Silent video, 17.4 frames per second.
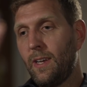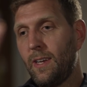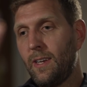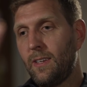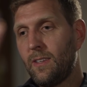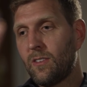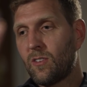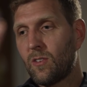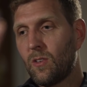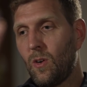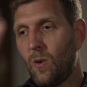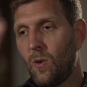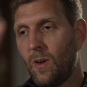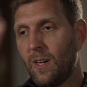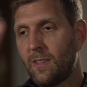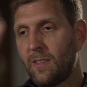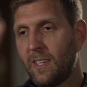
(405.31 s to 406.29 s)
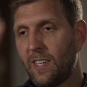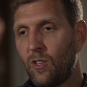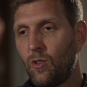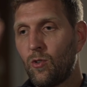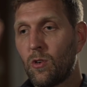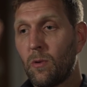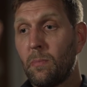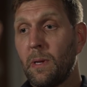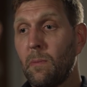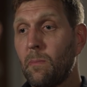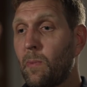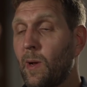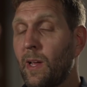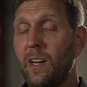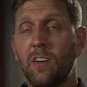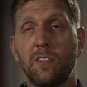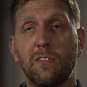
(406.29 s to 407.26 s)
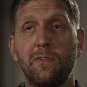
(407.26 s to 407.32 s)
And so I think European
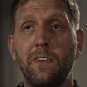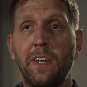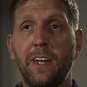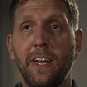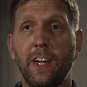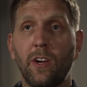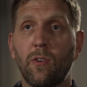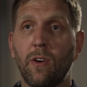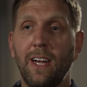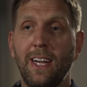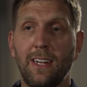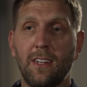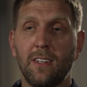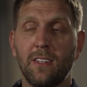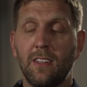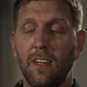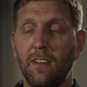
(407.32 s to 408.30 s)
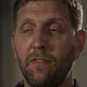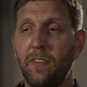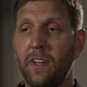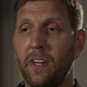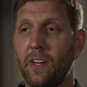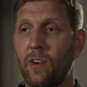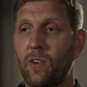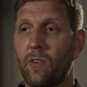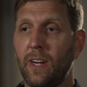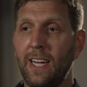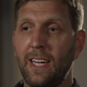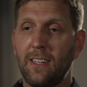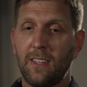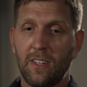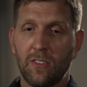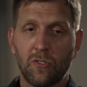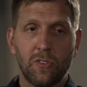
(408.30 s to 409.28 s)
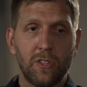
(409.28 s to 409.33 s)
players fit in great. They fit in
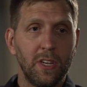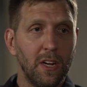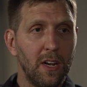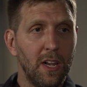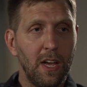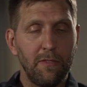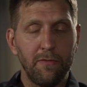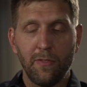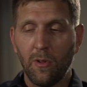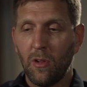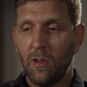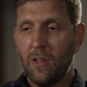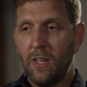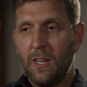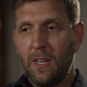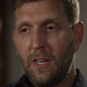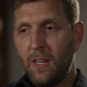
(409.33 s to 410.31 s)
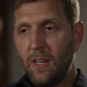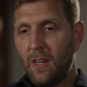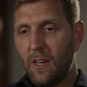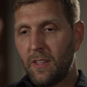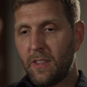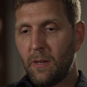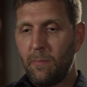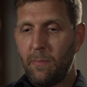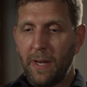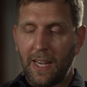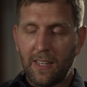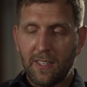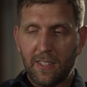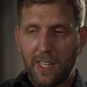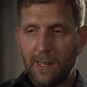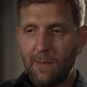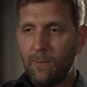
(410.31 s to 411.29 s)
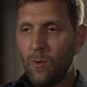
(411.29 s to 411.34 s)
great. Their skill level, the bigs
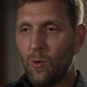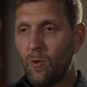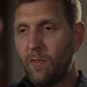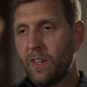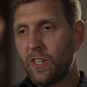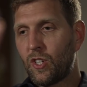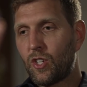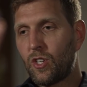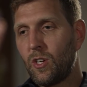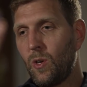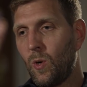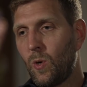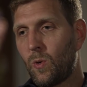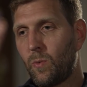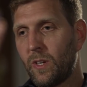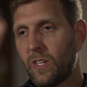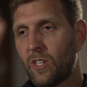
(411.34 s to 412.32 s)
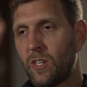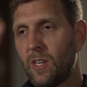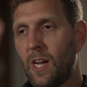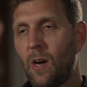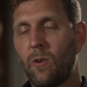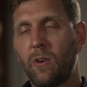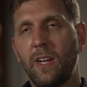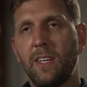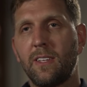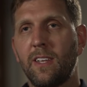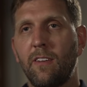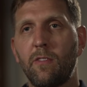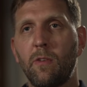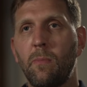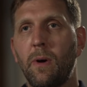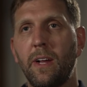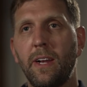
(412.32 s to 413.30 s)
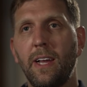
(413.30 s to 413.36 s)
can move and shoot, which nowadays
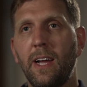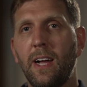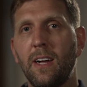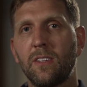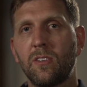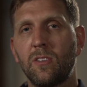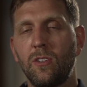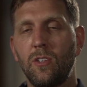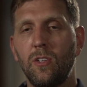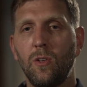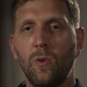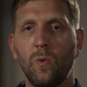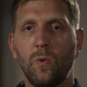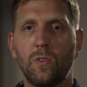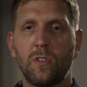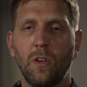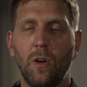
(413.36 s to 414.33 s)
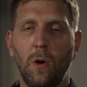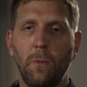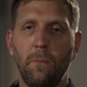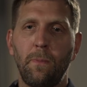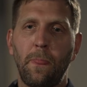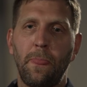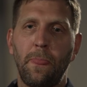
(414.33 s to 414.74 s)
everybody has to do. So.